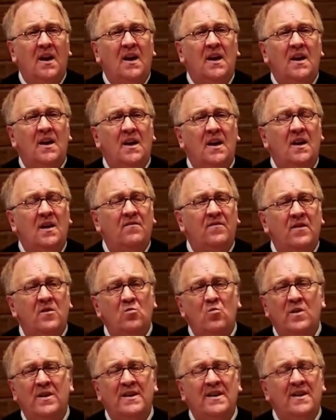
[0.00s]
even
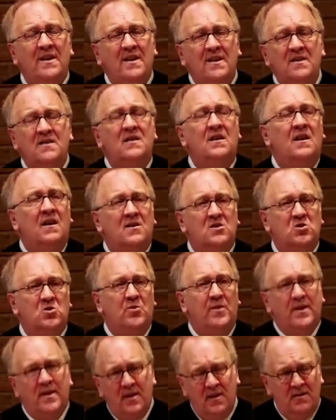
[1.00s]
when
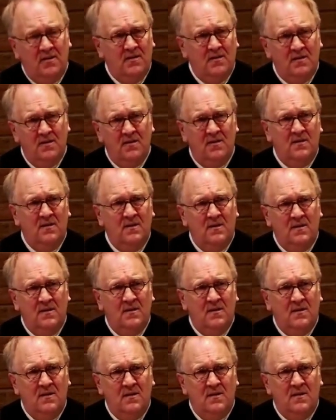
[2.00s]
intellectually
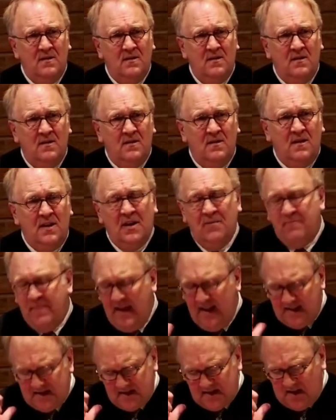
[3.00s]
it
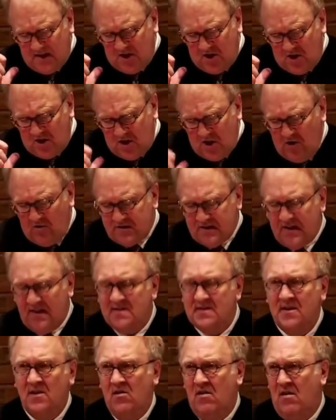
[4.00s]
makes no
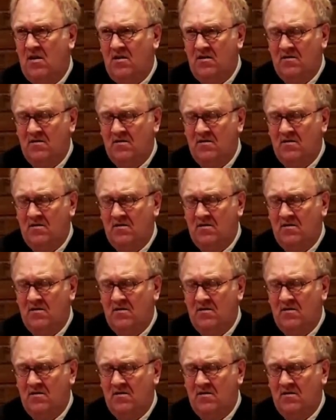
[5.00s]
sense at all."